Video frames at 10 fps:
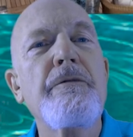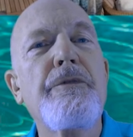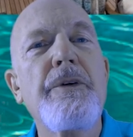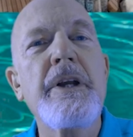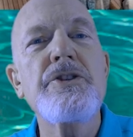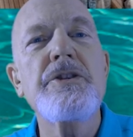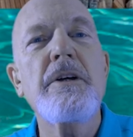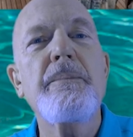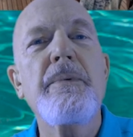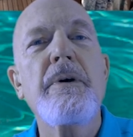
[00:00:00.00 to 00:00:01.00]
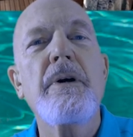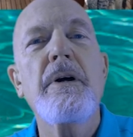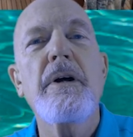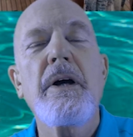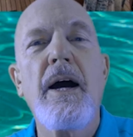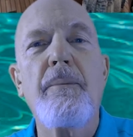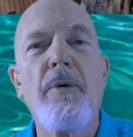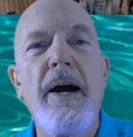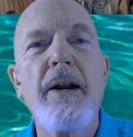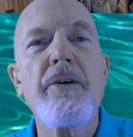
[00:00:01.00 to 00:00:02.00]
on friendship,
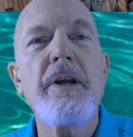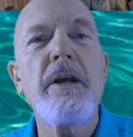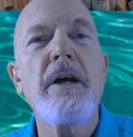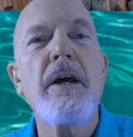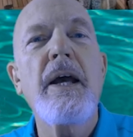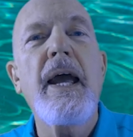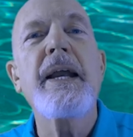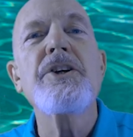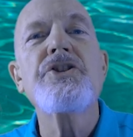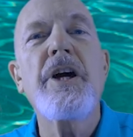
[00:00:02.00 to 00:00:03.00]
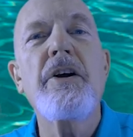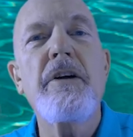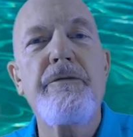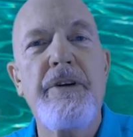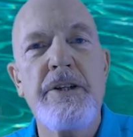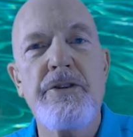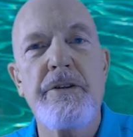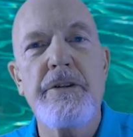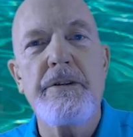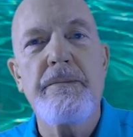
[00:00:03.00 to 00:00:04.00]
camaraderie, and shared
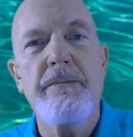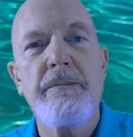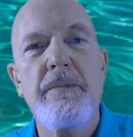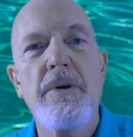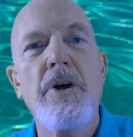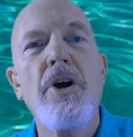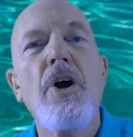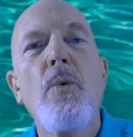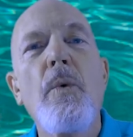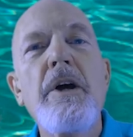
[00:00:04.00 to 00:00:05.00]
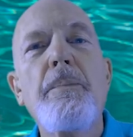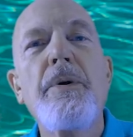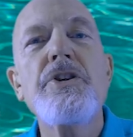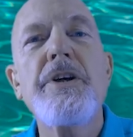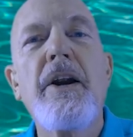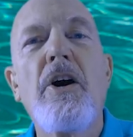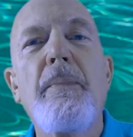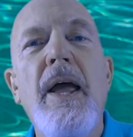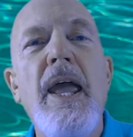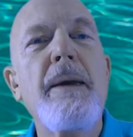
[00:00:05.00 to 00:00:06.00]
adventures. We appreciate our
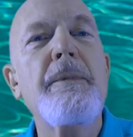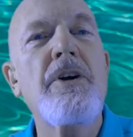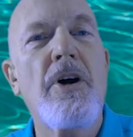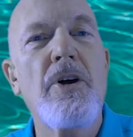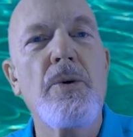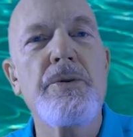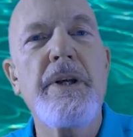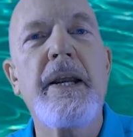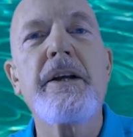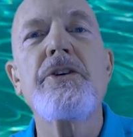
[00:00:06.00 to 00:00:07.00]
Bahamian hosts and